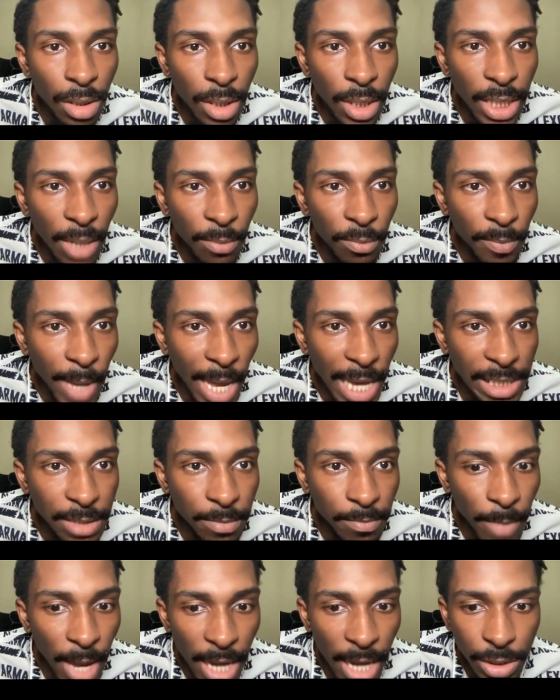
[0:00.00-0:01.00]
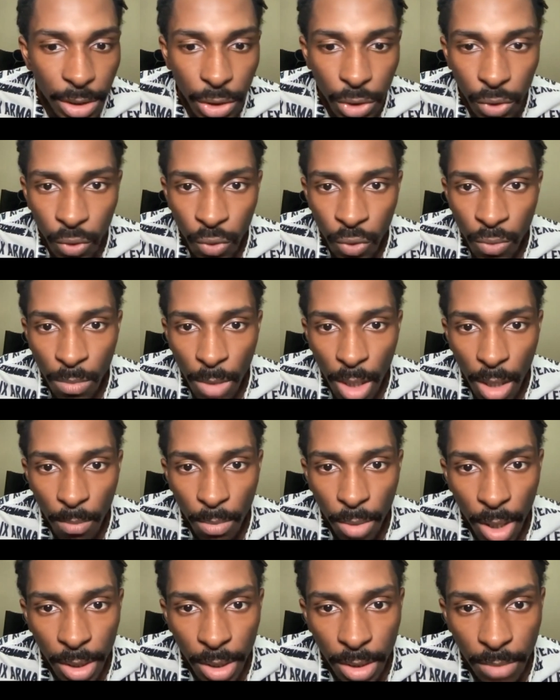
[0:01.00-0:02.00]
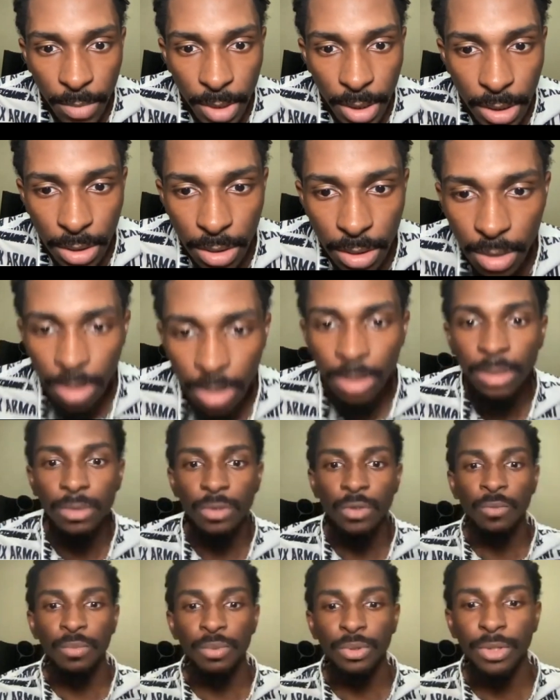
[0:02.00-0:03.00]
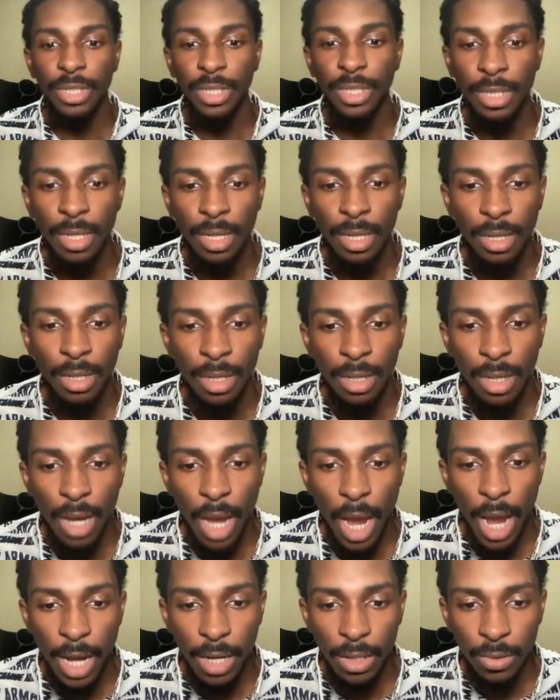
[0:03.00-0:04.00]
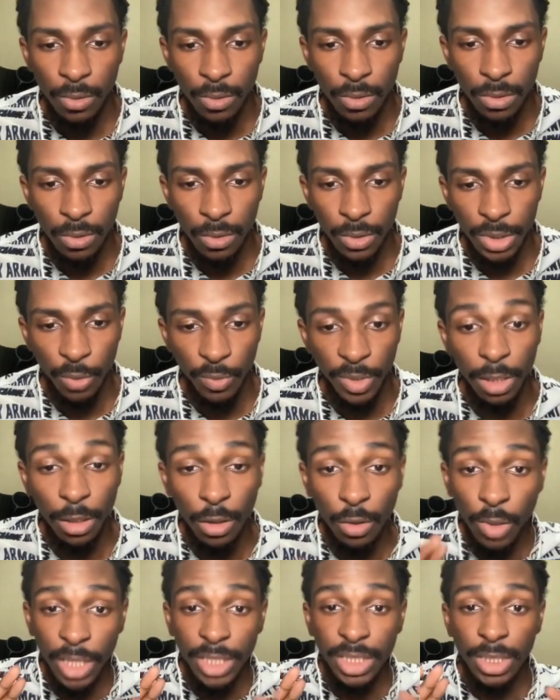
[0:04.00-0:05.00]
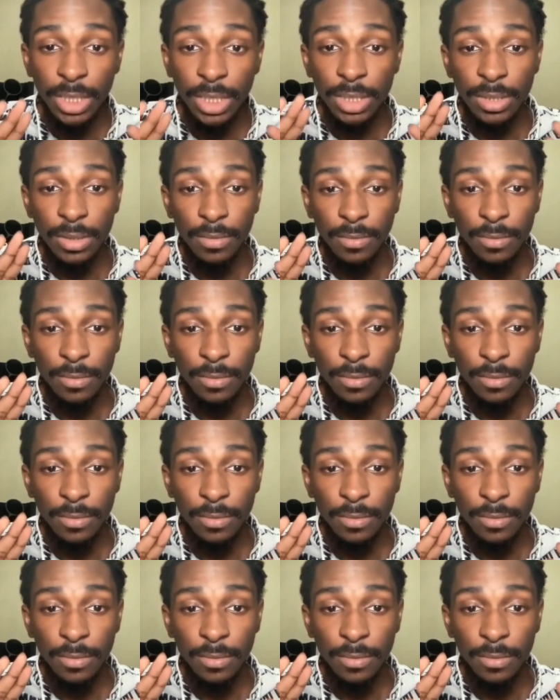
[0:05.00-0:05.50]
And I'm gonna pass it back to my brother, Mr. Dupree. All right, cool. So we get on questions?